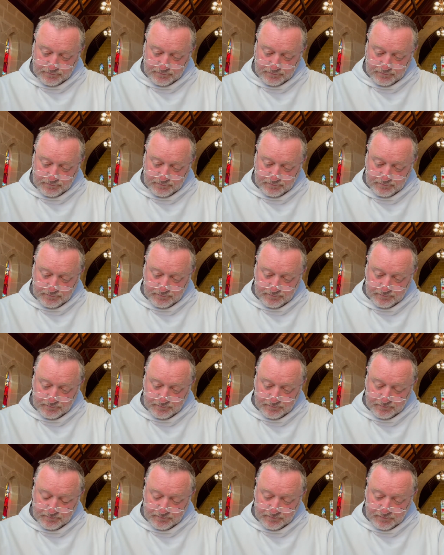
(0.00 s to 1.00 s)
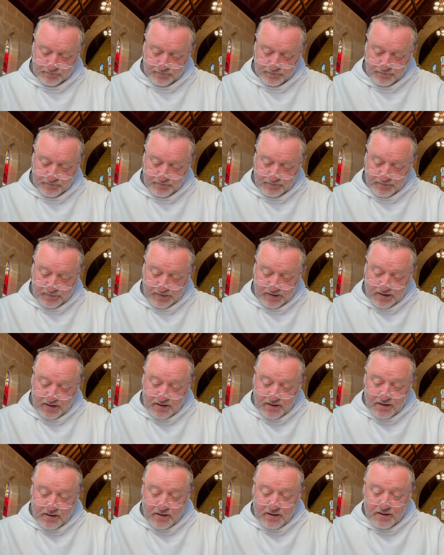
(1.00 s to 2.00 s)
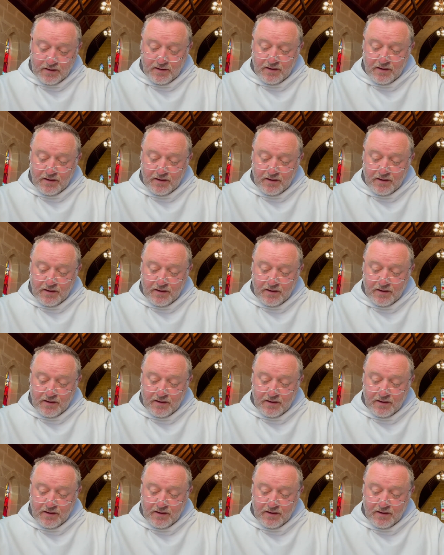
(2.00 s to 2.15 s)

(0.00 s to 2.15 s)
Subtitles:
Nobody speaks.